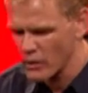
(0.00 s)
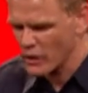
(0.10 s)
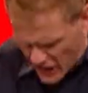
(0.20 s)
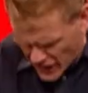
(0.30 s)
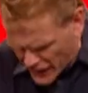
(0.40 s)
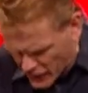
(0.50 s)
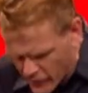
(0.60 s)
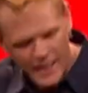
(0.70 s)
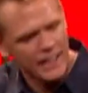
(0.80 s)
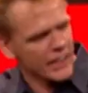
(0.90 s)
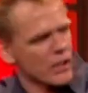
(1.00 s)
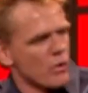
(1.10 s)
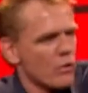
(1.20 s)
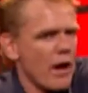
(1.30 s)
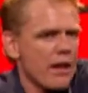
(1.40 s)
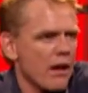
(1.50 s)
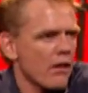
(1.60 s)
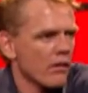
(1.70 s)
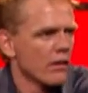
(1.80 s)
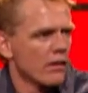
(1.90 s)
No, clear! He had a little one right here.
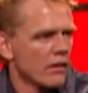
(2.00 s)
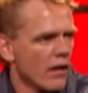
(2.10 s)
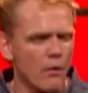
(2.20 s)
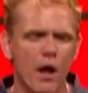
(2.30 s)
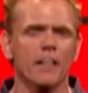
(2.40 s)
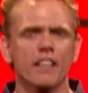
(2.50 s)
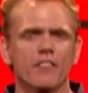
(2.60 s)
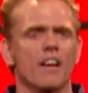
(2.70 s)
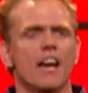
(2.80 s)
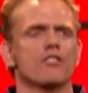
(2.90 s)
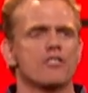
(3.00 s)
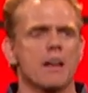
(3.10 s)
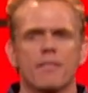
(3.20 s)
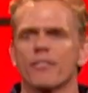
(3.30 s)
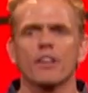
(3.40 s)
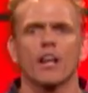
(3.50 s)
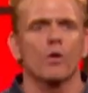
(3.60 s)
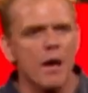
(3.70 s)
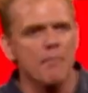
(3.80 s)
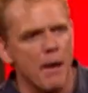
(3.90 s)
Ironically, the size and shape of a
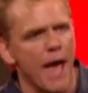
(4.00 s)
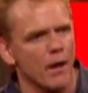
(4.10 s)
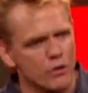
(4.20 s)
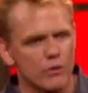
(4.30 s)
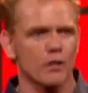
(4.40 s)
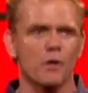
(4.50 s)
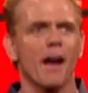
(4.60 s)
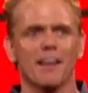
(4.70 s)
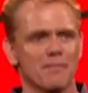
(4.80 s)
cigarette pack, which used to crack